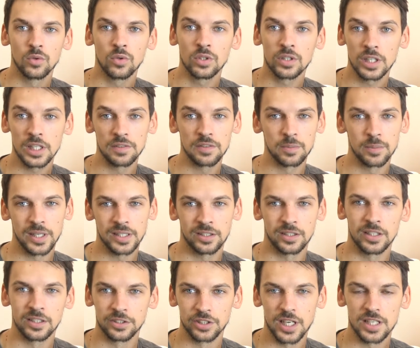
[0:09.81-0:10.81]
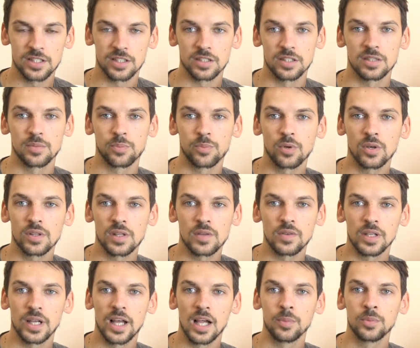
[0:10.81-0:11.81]
or even better, address our support. They
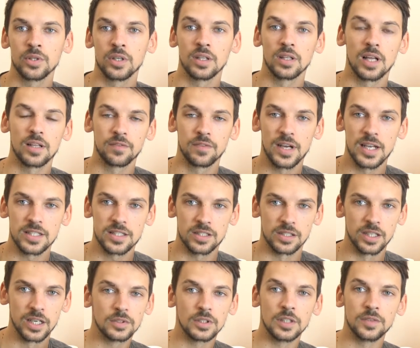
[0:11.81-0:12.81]
will help you a lot faster.